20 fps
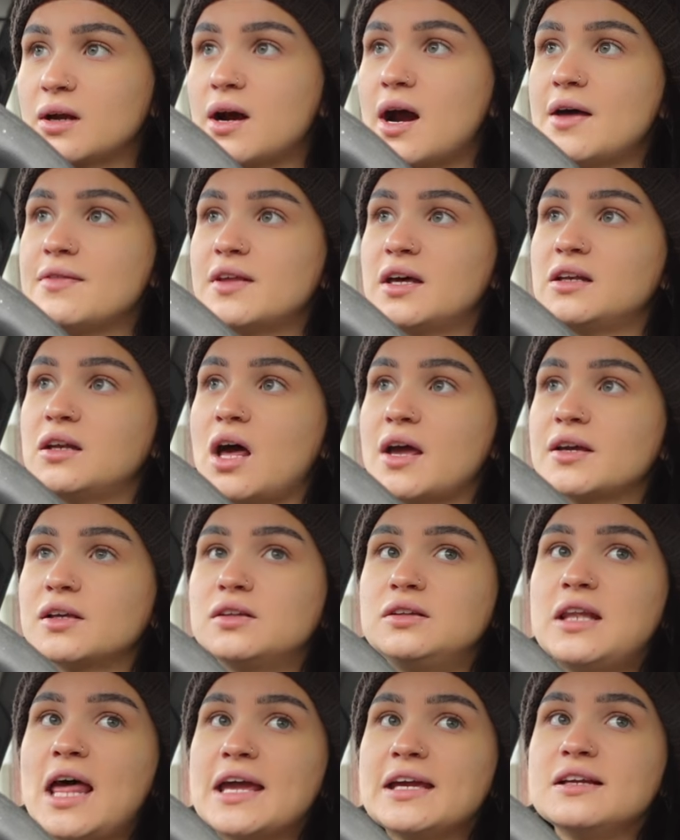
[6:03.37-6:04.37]
and then like
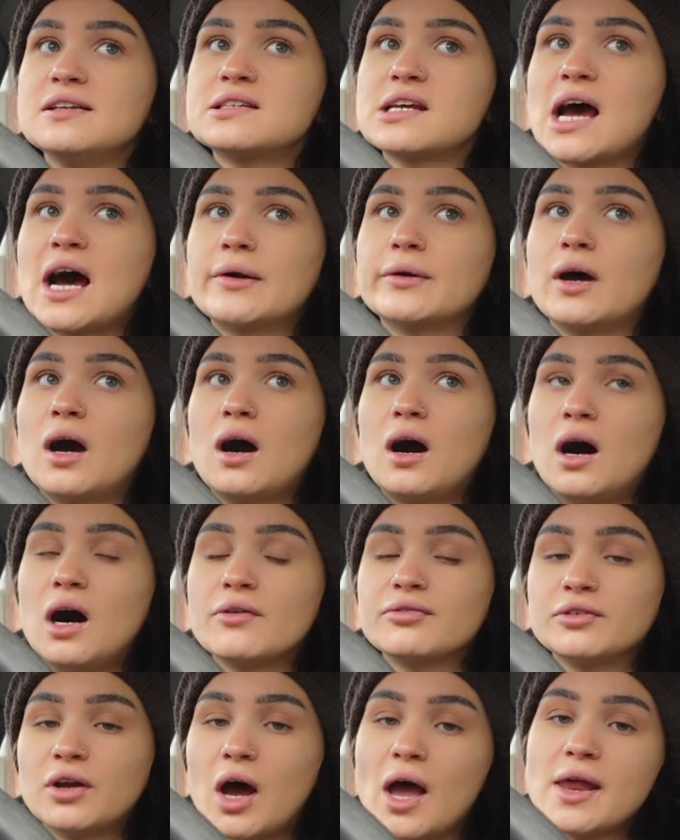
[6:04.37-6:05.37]
laying down at
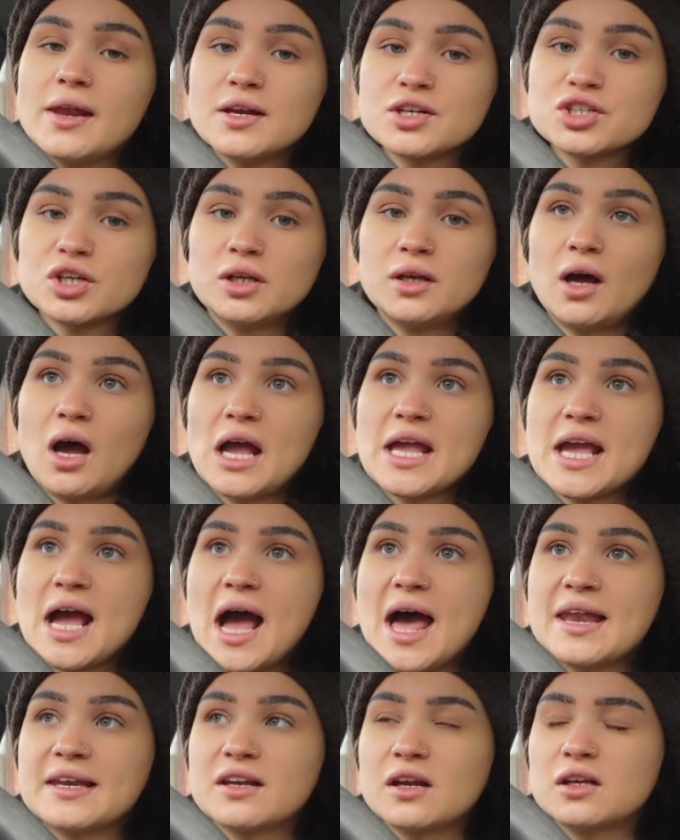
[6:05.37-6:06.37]
9:30-ish at night
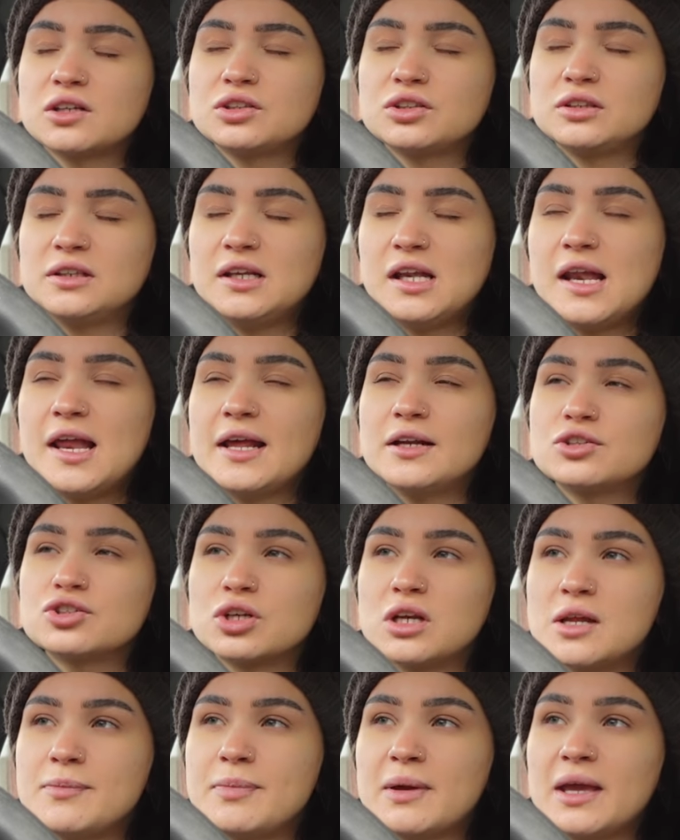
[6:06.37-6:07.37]
and
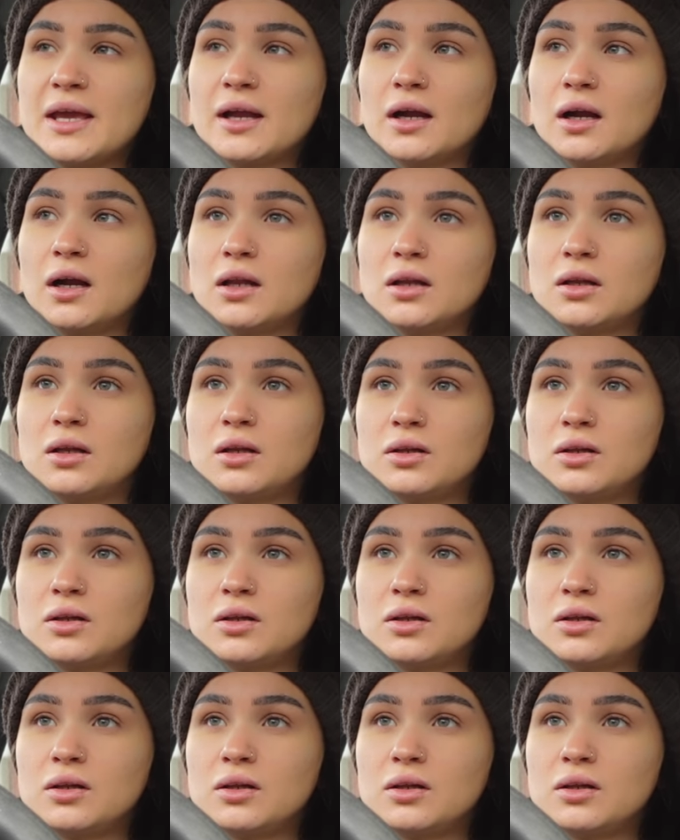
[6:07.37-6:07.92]
literally being